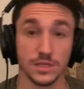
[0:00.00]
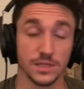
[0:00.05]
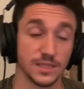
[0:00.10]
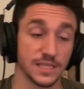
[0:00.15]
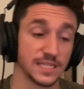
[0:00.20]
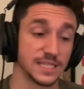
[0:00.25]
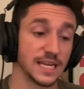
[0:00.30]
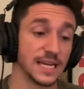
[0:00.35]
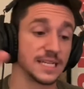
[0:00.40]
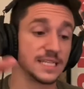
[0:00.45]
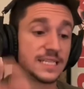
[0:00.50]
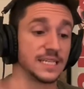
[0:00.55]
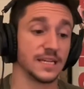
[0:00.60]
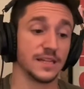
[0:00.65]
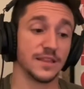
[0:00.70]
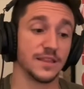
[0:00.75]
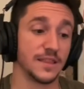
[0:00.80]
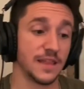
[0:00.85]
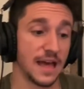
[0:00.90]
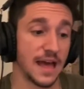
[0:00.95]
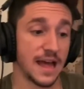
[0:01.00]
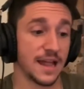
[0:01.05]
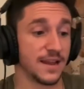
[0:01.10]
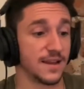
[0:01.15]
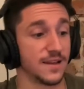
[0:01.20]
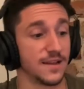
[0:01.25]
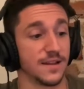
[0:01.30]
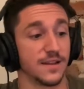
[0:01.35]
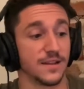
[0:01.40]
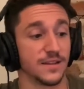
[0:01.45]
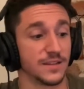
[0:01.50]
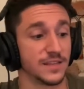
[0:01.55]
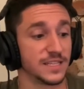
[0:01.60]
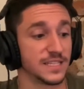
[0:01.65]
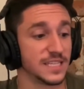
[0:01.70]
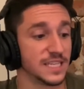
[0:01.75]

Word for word: This idea that the